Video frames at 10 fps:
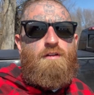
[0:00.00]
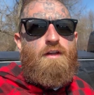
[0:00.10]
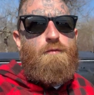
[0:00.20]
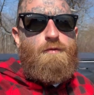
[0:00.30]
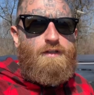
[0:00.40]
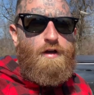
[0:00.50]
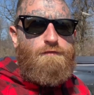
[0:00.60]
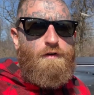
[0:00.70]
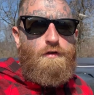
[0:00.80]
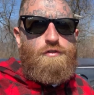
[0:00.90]
Here we go,
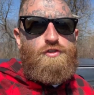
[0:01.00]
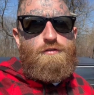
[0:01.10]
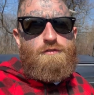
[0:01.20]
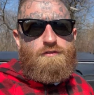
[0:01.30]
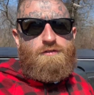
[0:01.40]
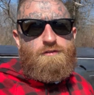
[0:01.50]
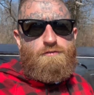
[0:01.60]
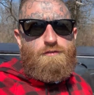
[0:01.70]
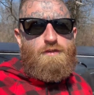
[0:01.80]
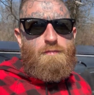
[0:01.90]
photo shoot.
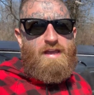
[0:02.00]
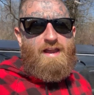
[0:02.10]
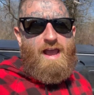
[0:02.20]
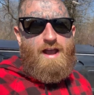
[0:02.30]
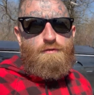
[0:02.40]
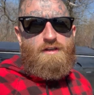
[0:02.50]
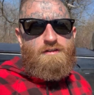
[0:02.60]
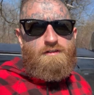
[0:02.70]
The man Howie.